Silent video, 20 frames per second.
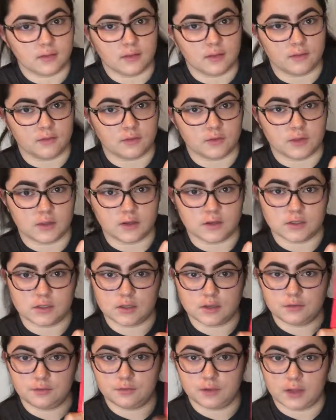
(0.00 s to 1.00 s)
There's
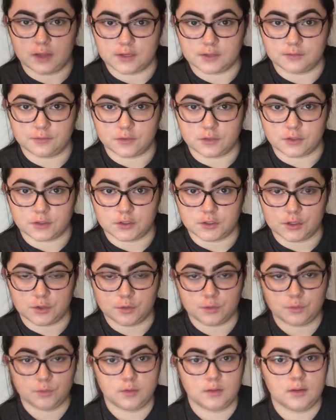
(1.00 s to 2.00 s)
the Philosopher's
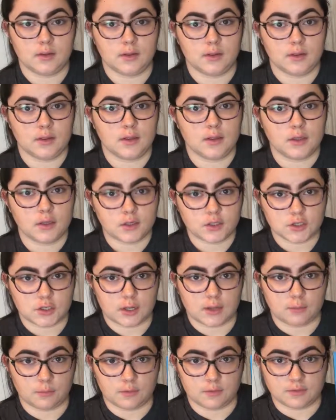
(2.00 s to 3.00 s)
Stone,
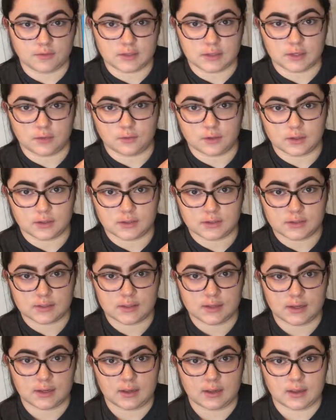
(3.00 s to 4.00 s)
Chamber of Secrets,
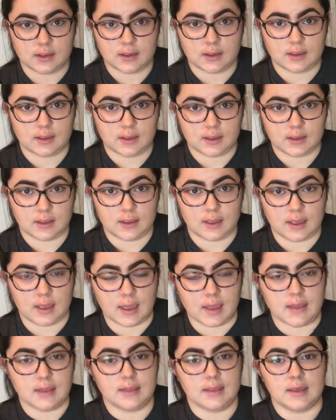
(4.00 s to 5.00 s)

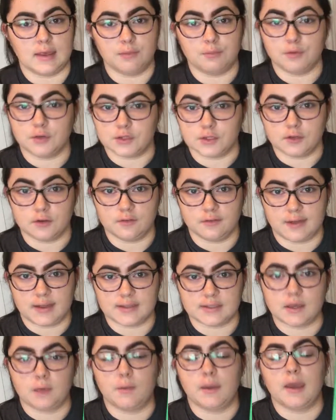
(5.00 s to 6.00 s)
and the Prisoner of
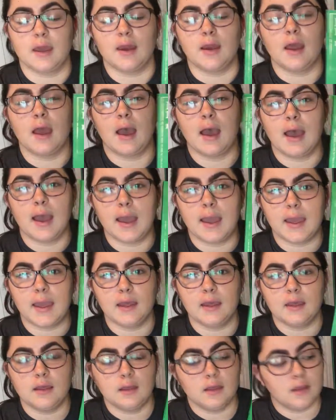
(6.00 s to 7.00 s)
Azkaban. I
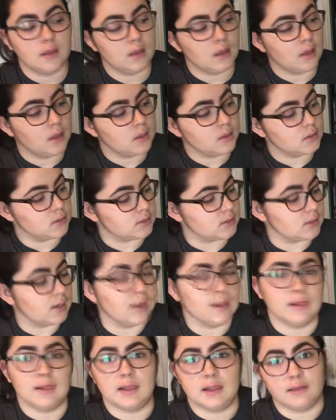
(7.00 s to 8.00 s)

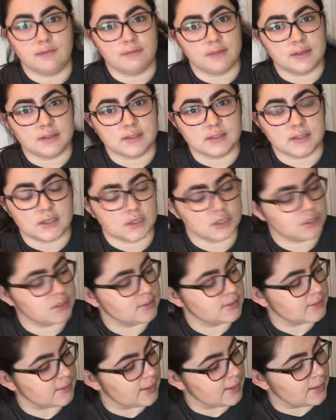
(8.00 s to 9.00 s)
love these
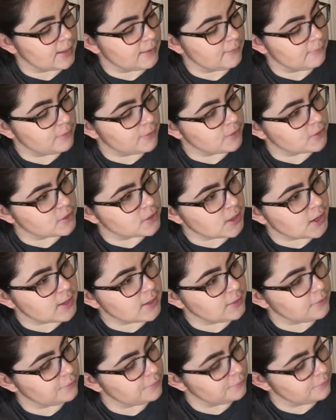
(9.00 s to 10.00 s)
editions. I love the
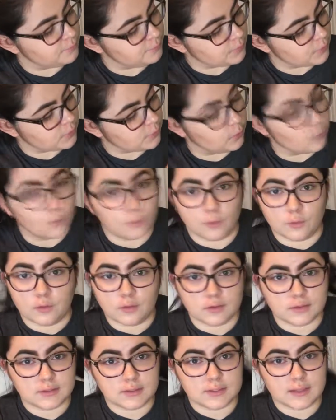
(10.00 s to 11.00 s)
shiny
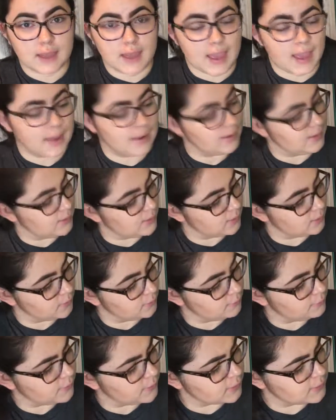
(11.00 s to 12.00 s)
gold, and
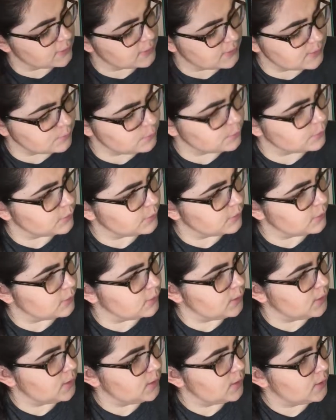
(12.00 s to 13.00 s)
they're very
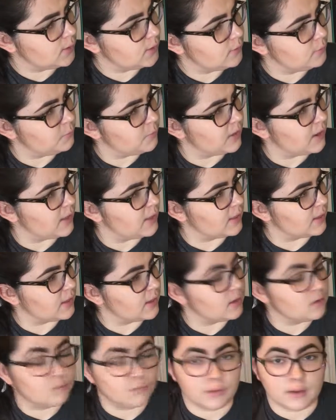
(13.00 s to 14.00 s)
simple but
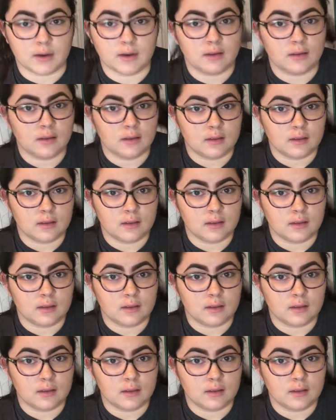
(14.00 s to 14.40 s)
elegant, but